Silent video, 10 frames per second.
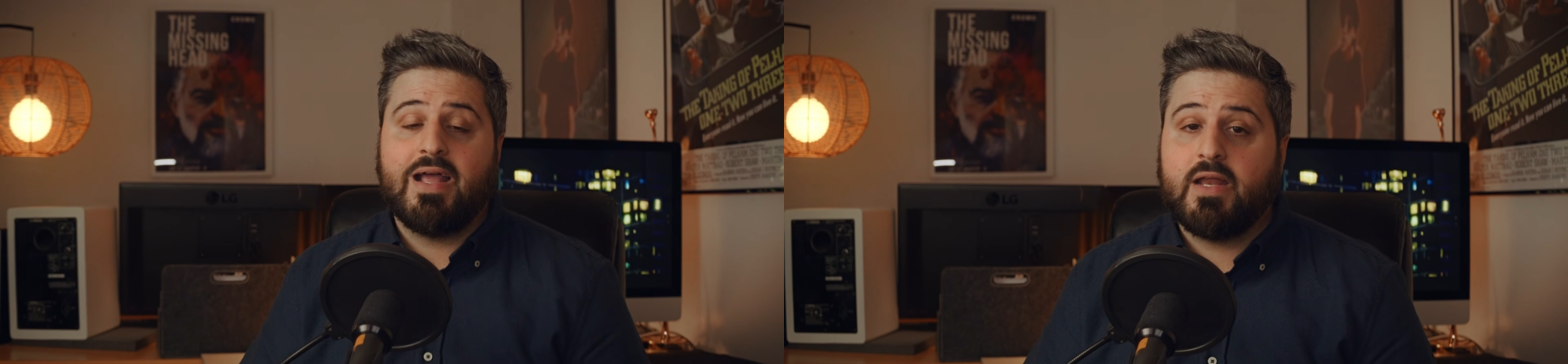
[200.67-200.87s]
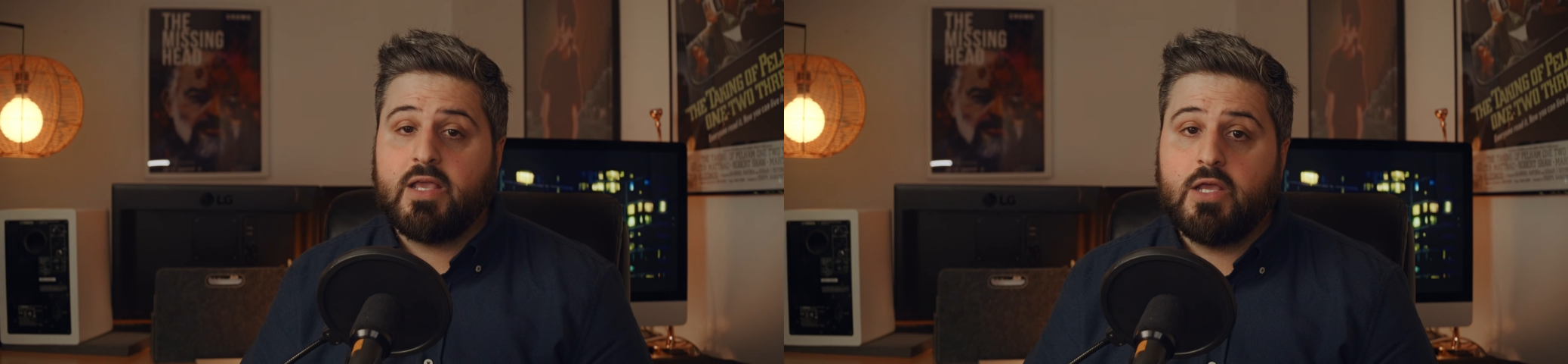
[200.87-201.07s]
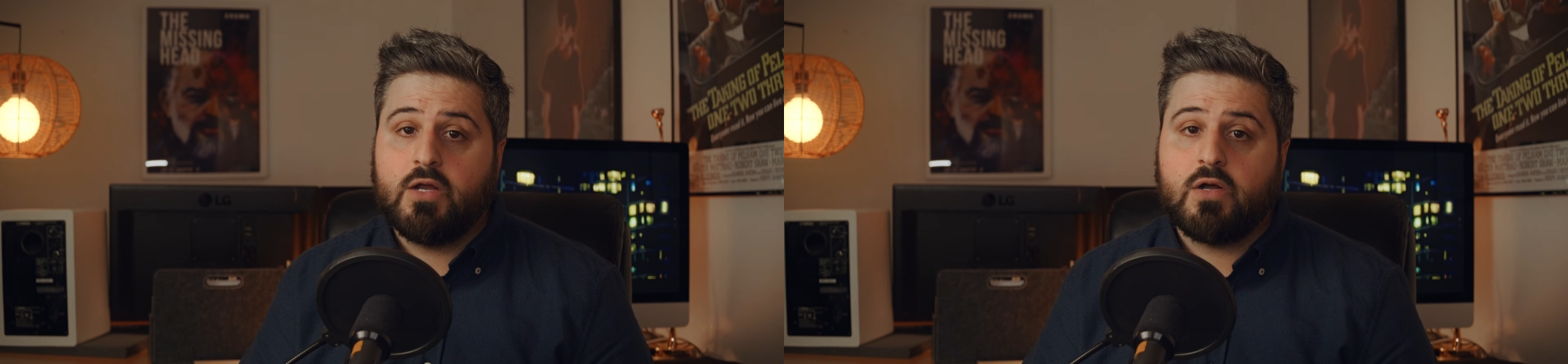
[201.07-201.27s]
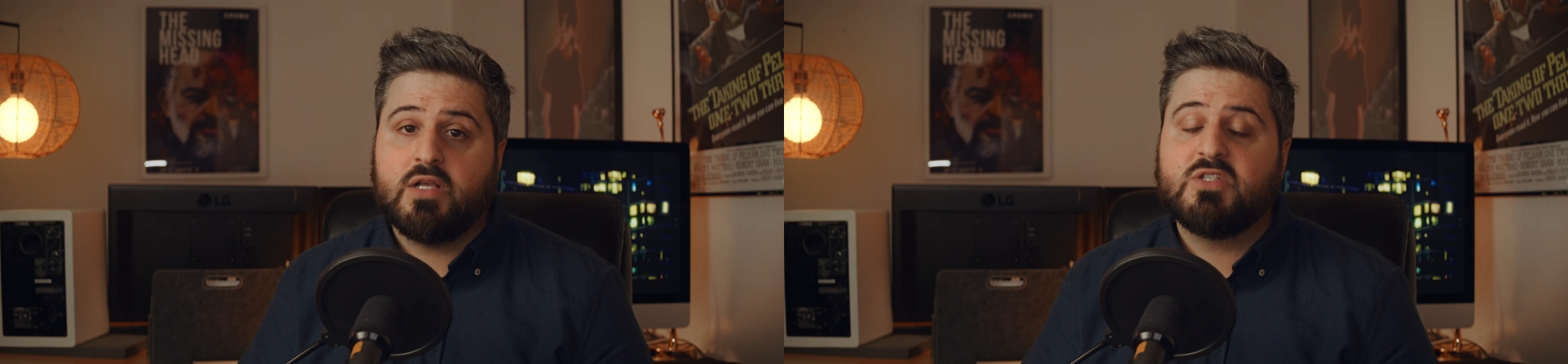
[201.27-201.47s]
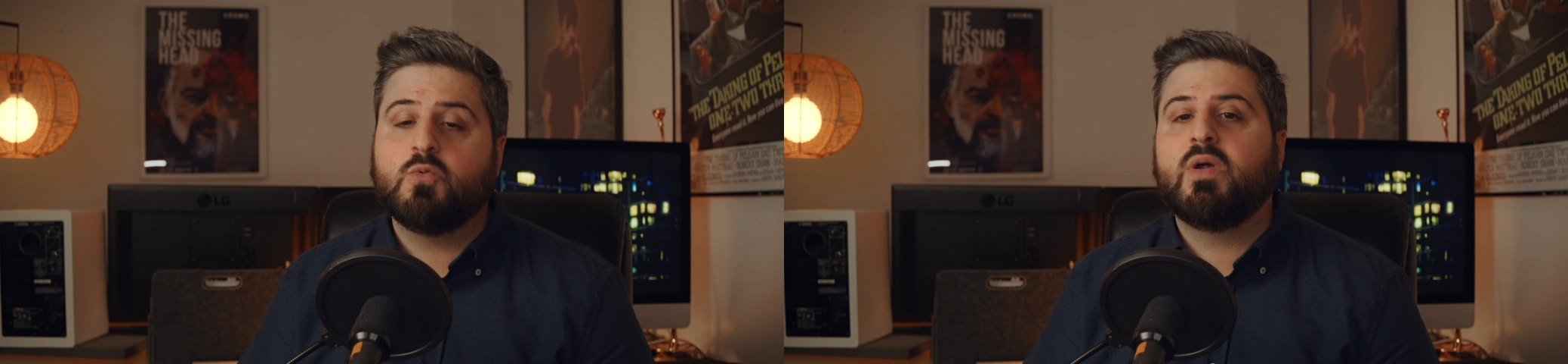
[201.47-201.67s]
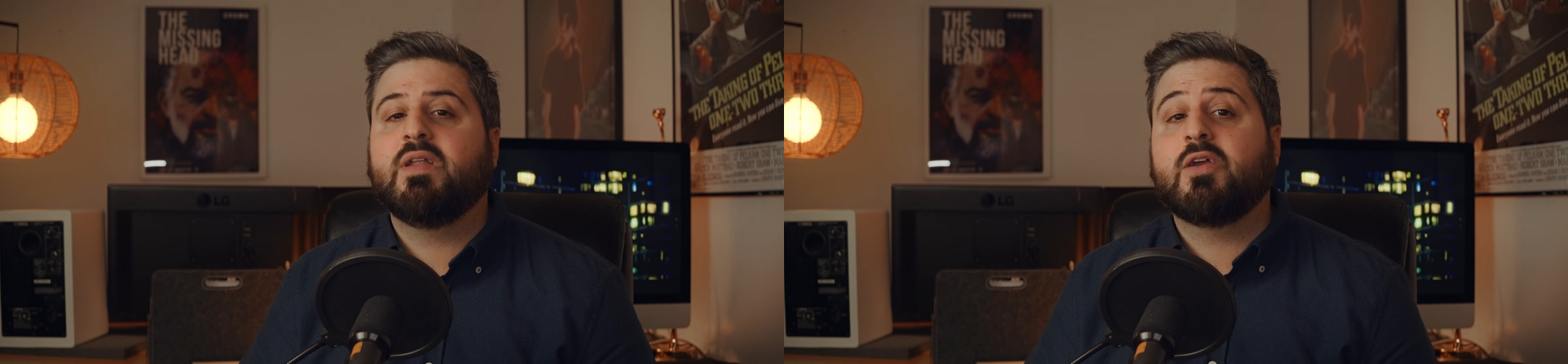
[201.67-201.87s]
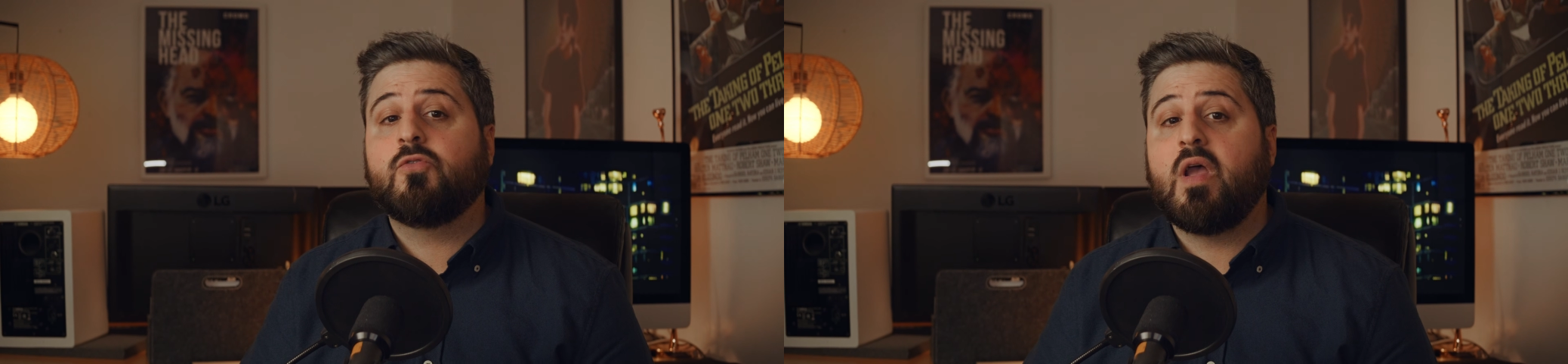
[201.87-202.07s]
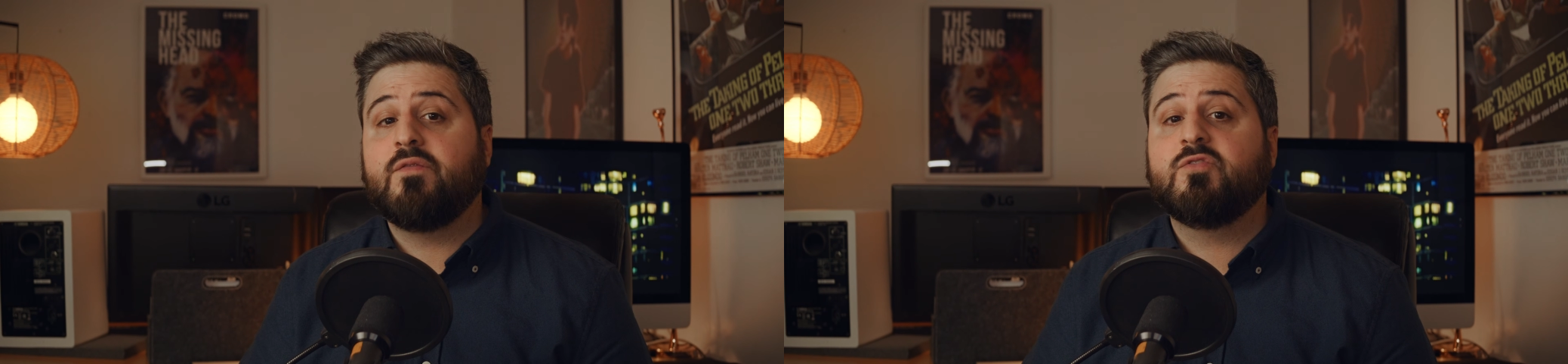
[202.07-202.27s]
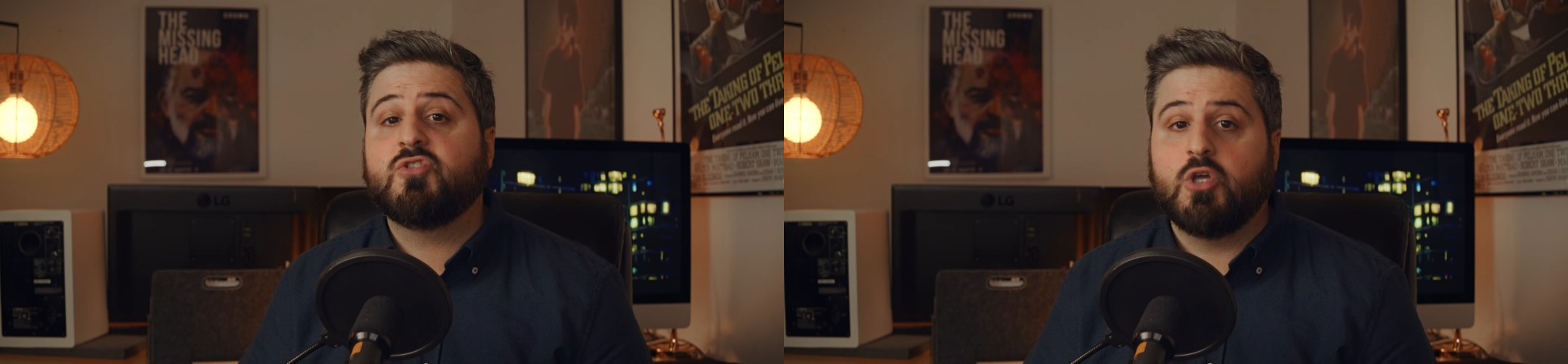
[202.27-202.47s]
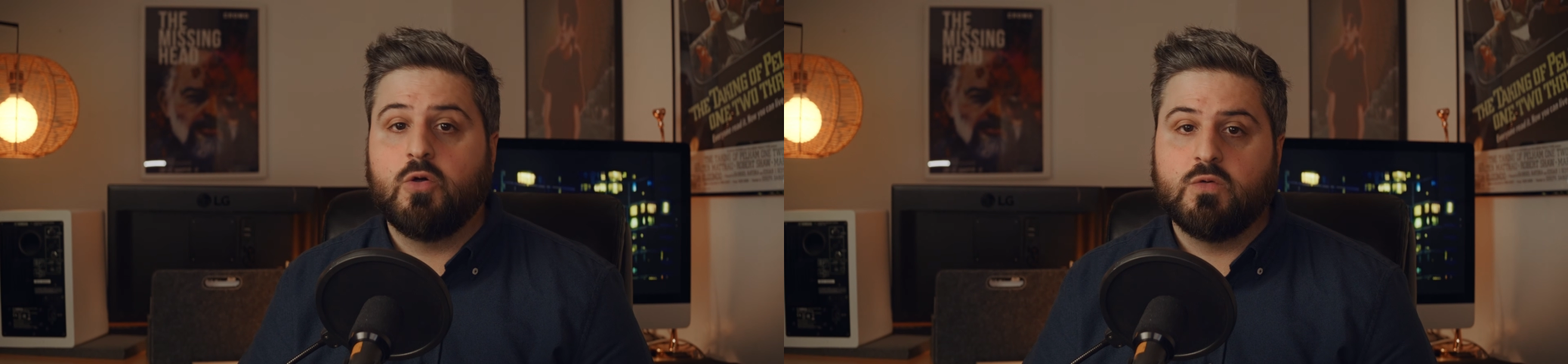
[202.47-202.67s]
And here is where the craft
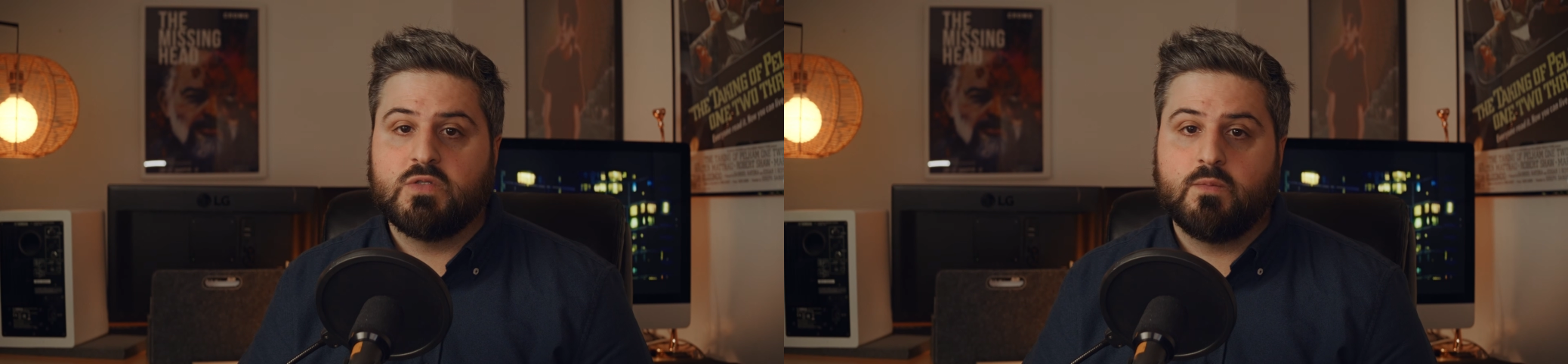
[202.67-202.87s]
shows,